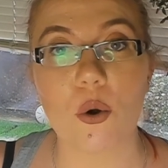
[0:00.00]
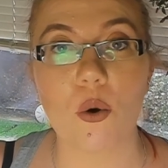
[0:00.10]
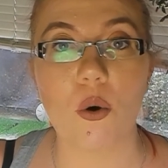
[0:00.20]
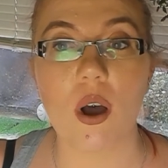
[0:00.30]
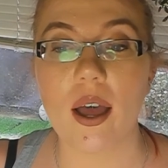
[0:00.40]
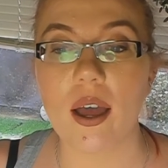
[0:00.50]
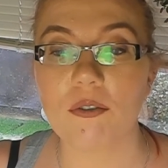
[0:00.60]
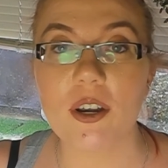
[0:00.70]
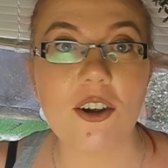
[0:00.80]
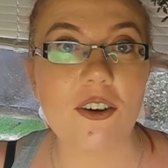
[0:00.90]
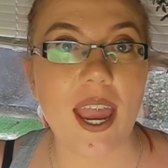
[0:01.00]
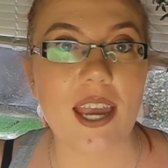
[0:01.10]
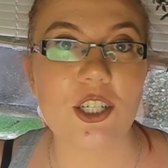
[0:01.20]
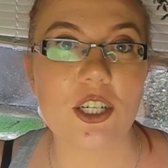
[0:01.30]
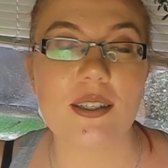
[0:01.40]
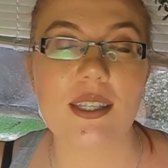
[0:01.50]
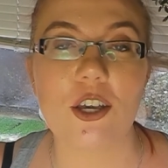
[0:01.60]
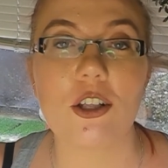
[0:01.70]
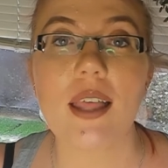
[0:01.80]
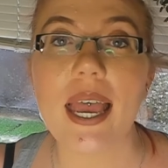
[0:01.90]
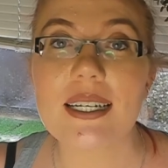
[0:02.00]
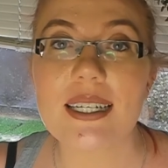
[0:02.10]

or recreations that you'd like